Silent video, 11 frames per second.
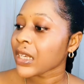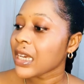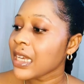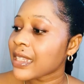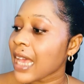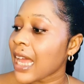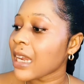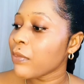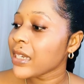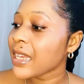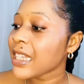It
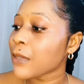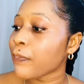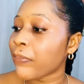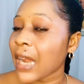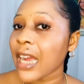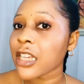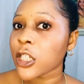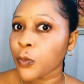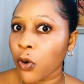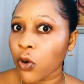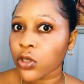eliminates black
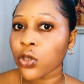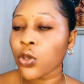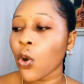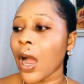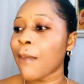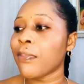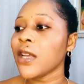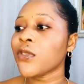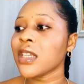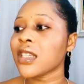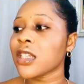spots. So I
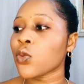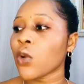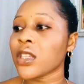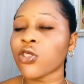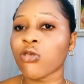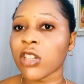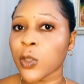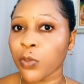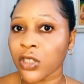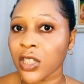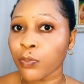believe this is what is
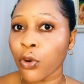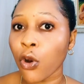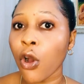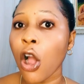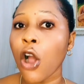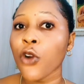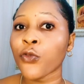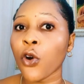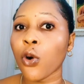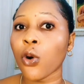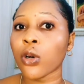responsible
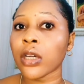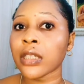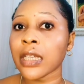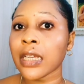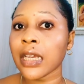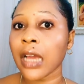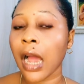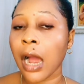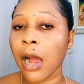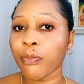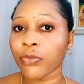for the
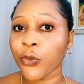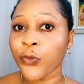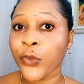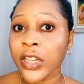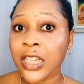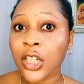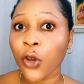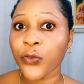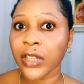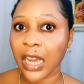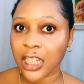fading
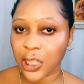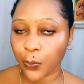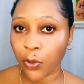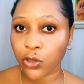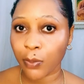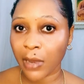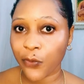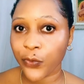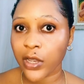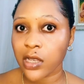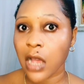of dark spots on my
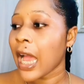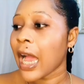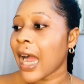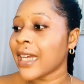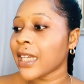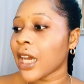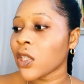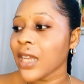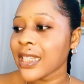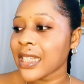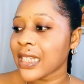face. And
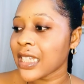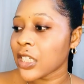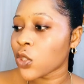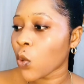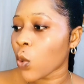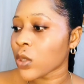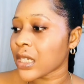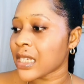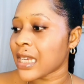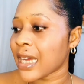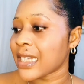another thing this does
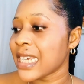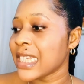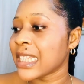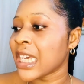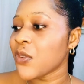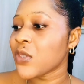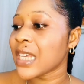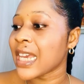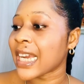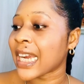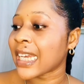is that it gives
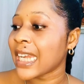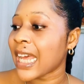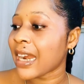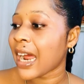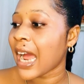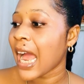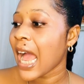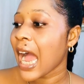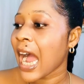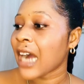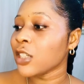a clearer
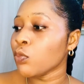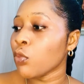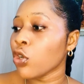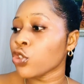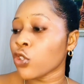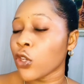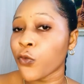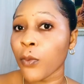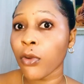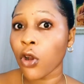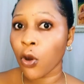and more
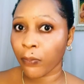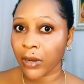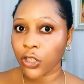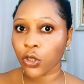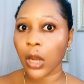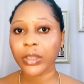uniform complexion.